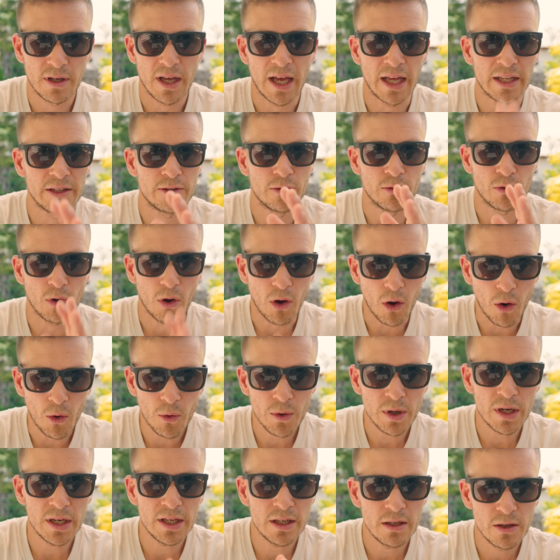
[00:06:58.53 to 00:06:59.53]
and you're
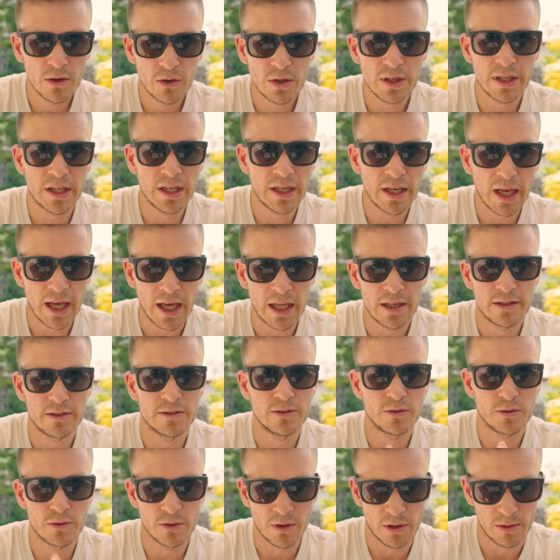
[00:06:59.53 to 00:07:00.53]
only looking
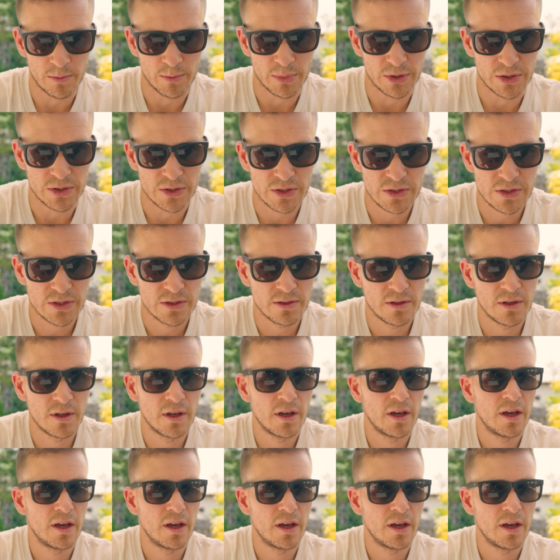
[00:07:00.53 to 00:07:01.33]
at your numbers,